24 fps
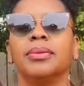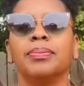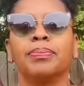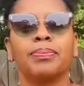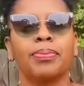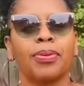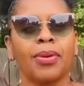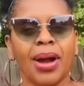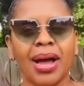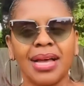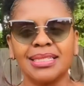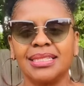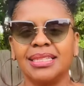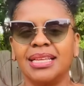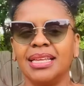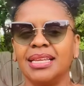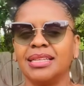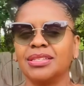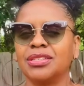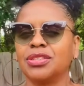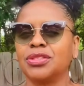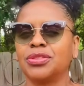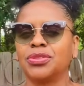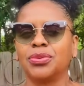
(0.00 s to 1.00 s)

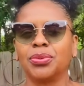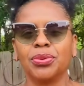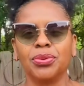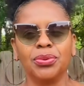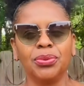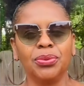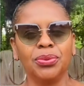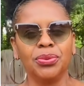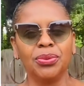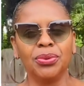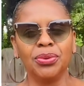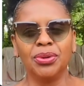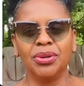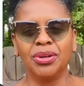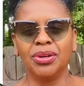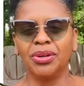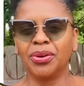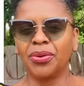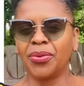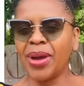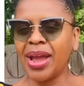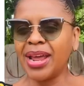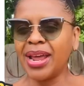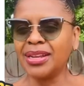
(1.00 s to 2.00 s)
Process through.
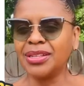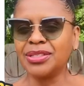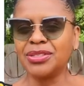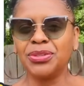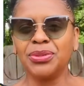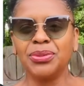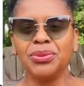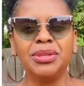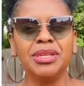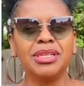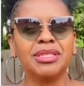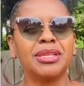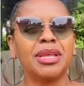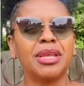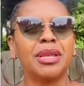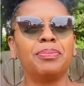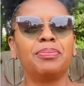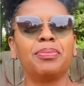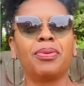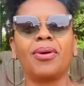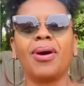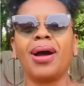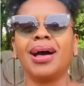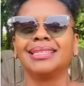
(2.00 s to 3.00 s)
Gratitude is a
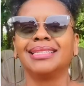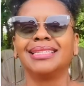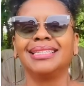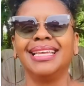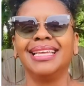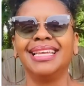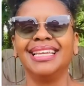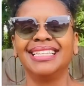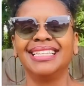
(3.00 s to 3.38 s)
process.